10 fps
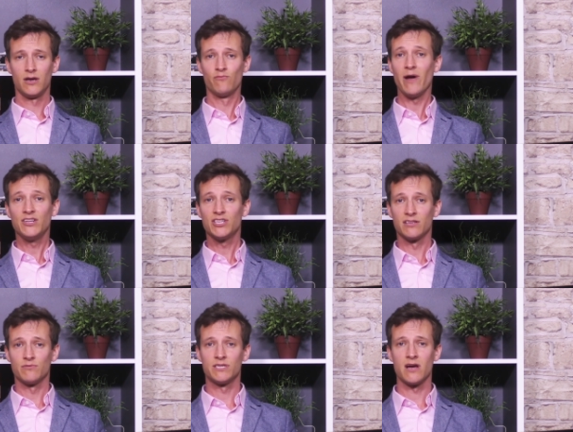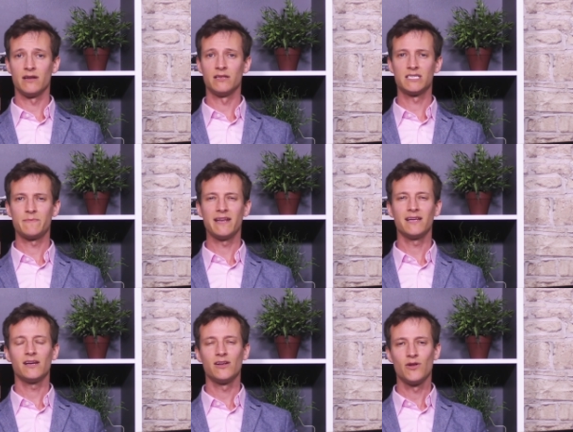arranging the return, and
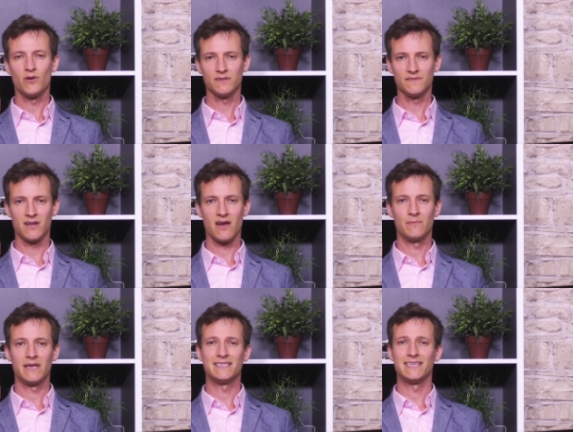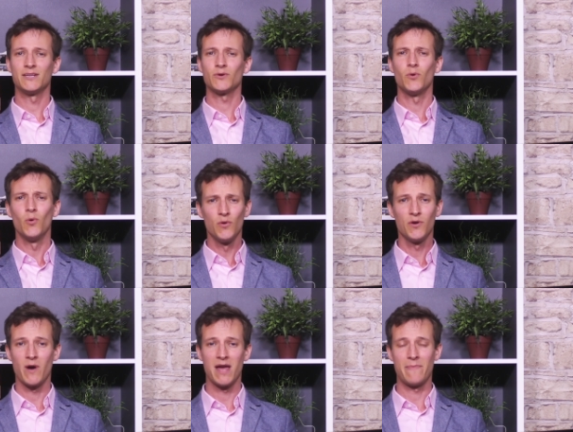spending a lot of time getting it all
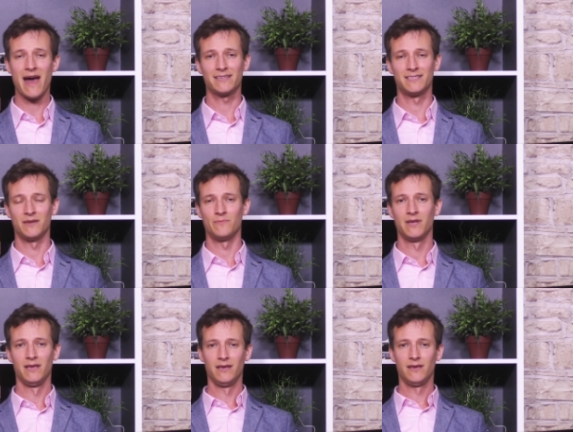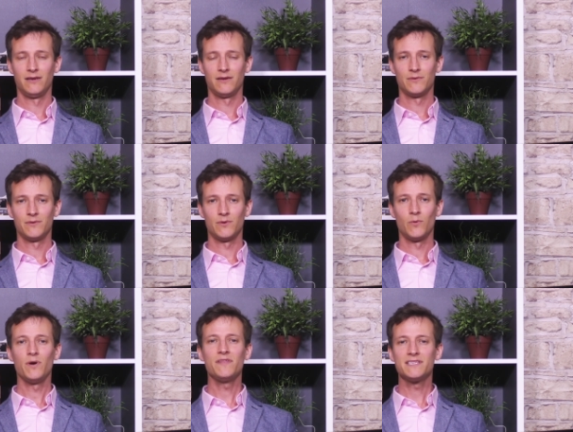the way back to them. With a